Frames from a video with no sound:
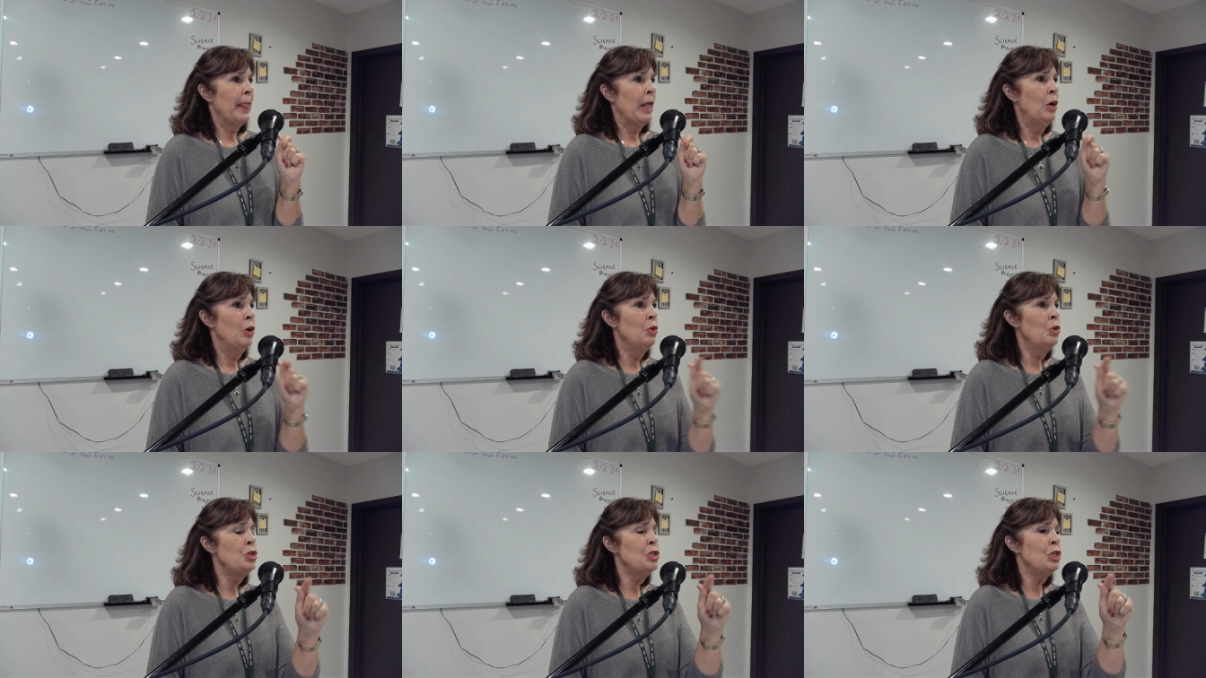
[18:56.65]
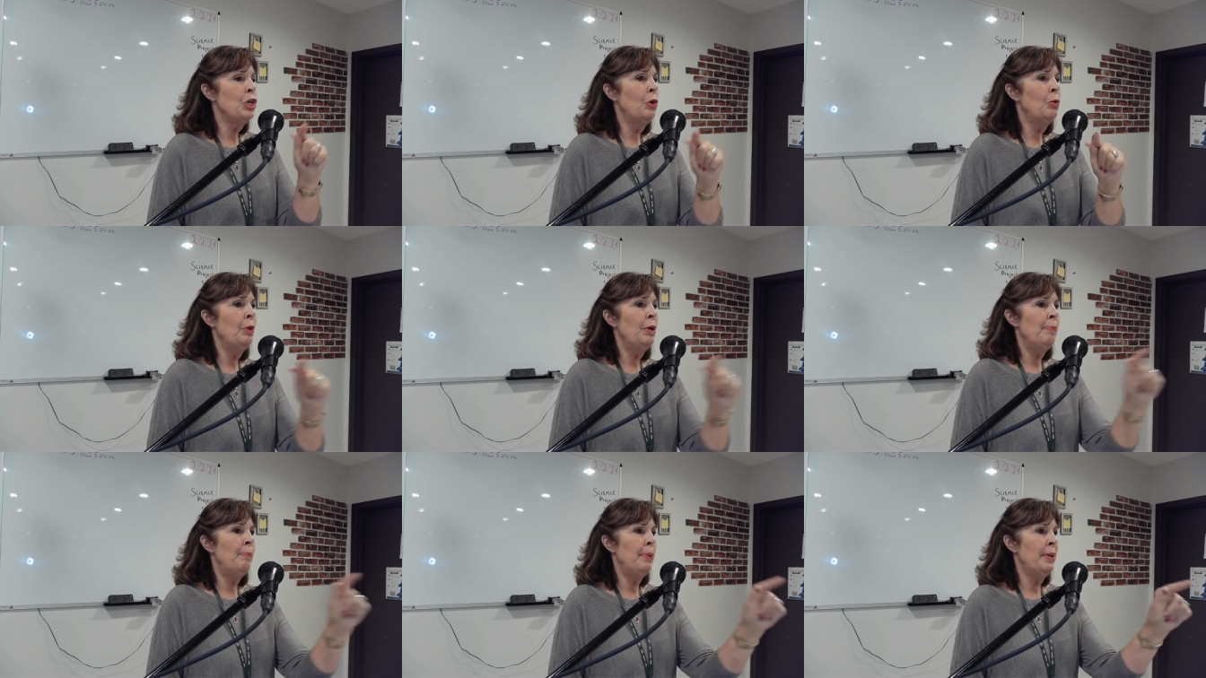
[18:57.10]
Who shall
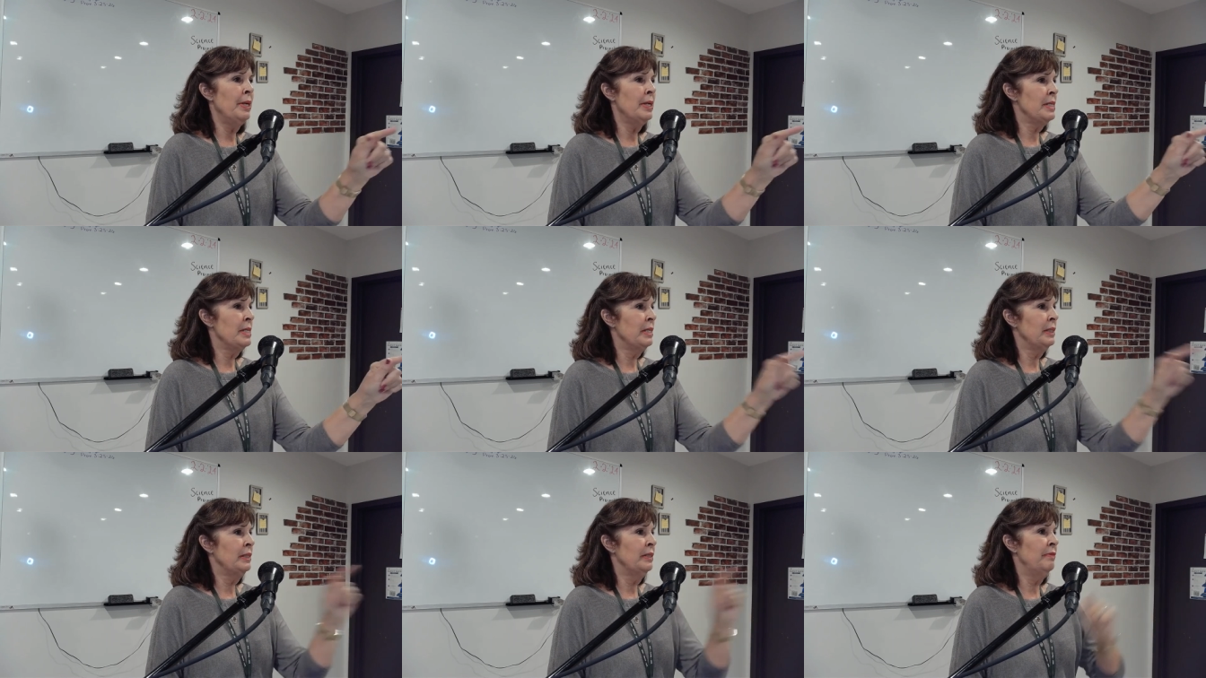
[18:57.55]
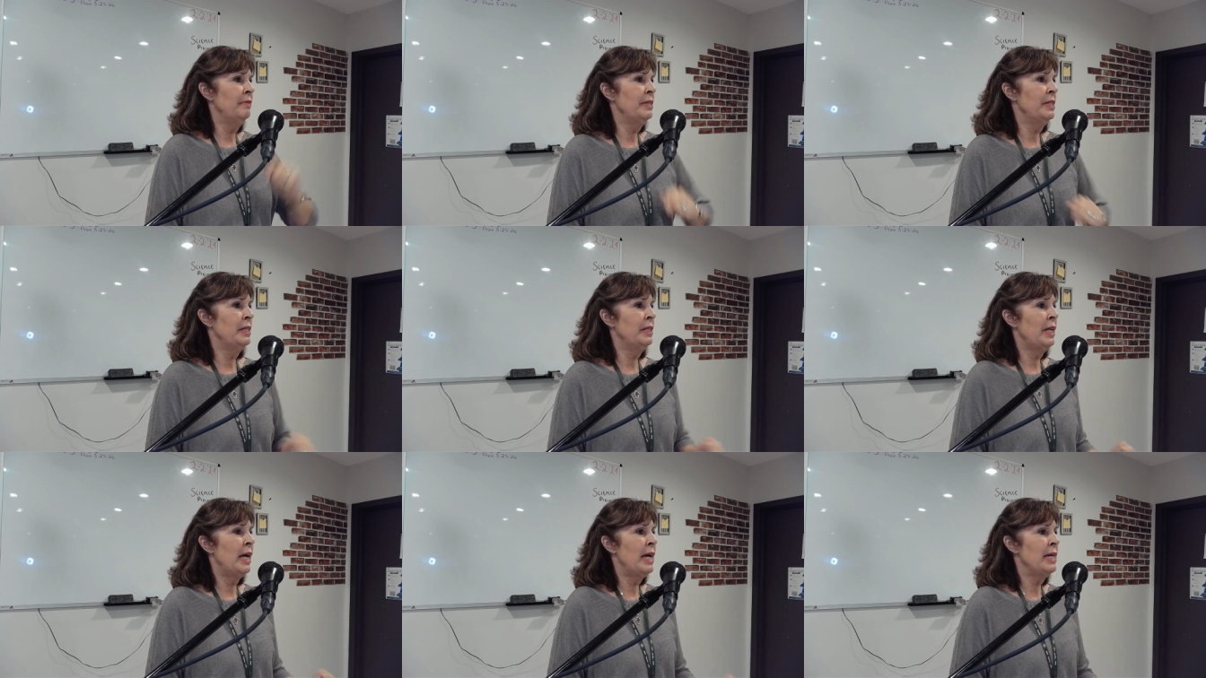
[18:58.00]
we pick to live in
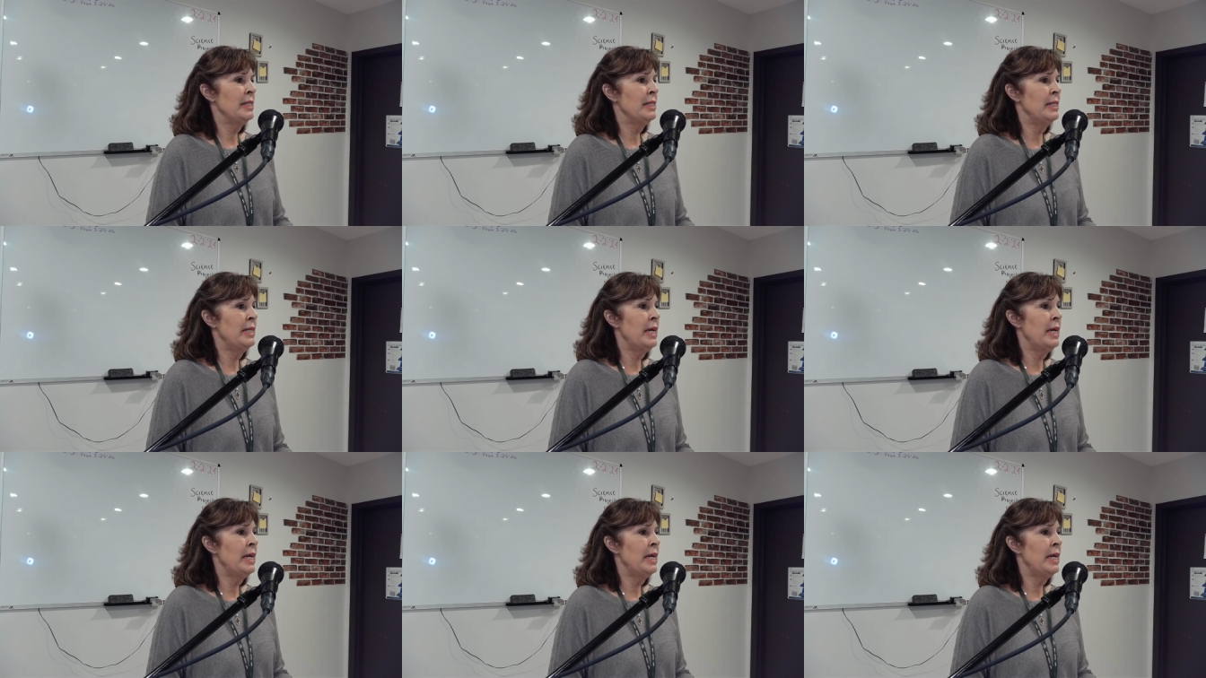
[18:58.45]
the last